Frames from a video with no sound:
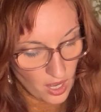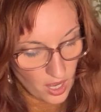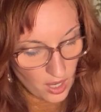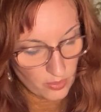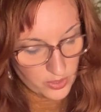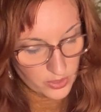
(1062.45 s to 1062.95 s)

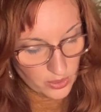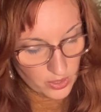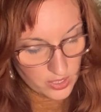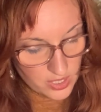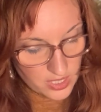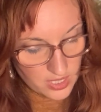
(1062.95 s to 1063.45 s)
I was going
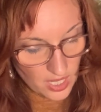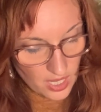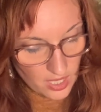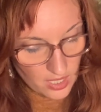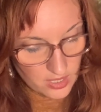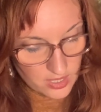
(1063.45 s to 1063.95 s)
to
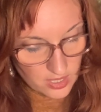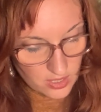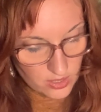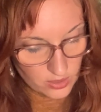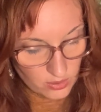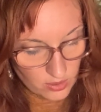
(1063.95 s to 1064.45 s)
say, said
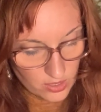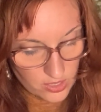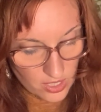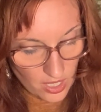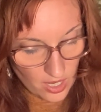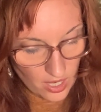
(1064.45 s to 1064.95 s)

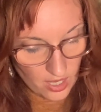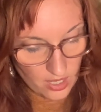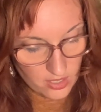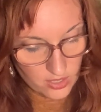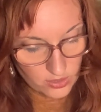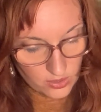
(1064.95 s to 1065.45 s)

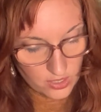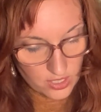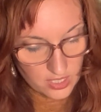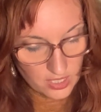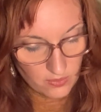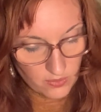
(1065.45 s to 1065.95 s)
Scrooge's
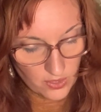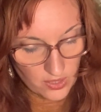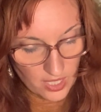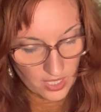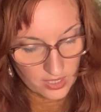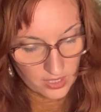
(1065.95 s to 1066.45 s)
nephew,
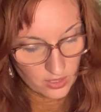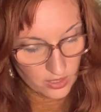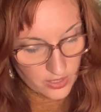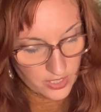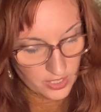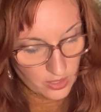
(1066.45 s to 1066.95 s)
that the
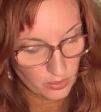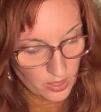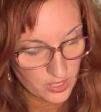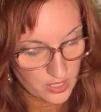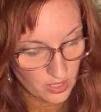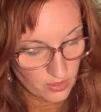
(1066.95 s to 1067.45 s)

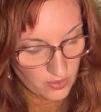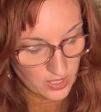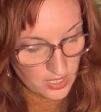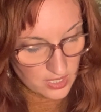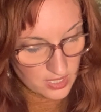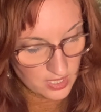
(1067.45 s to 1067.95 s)
consequence of
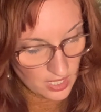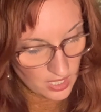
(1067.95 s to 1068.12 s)
his